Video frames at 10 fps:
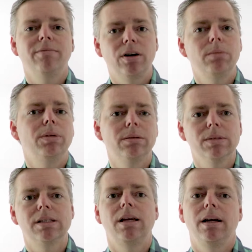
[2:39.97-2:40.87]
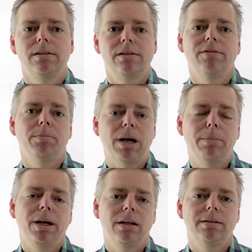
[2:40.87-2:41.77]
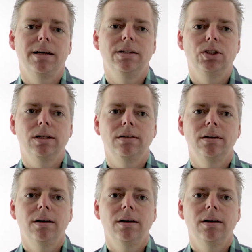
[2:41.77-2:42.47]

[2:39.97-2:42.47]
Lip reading: very big mistakes if I'm not paying attention.